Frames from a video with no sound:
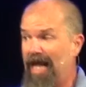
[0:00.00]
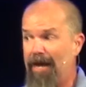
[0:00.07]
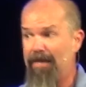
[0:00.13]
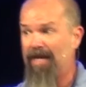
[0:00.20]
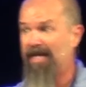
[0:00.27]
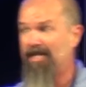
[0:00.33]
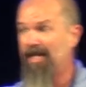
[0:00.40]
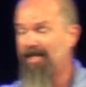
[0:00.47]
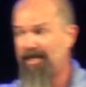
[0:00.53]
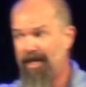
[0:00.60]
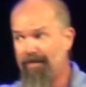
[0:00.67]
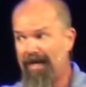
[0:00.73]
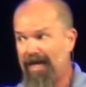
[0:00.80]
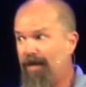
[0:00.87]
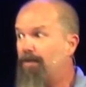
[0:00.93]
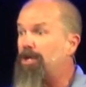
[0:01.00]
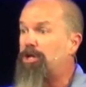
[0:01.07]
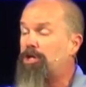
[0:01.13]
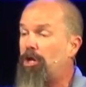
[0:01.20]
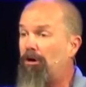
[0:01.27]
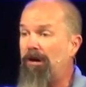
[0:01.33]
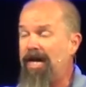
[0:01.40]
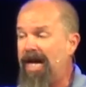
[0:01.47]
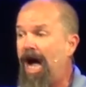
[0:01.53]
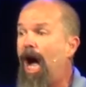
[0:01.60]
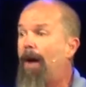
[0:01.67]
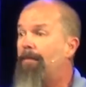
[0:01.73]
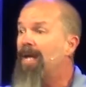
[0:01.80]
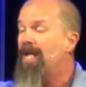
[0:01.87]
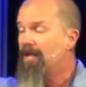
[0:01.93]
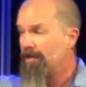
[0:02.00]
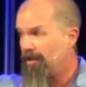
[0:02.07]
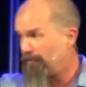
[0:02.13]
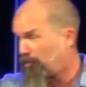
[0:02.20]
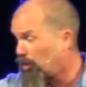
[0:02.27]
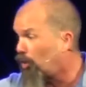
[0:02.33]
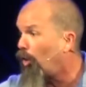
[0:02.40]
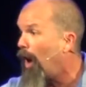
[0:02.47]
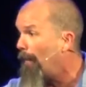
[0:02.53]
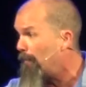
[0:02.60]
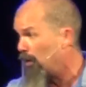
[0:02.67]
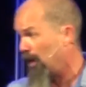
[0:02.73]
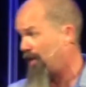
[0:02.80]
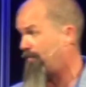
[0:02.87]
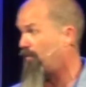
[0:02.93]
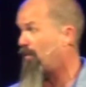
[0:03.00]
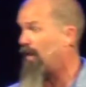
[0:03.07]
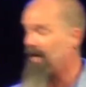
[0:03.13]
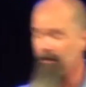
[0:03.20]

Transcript: like because it seemed like he was stirring up trouble everywhere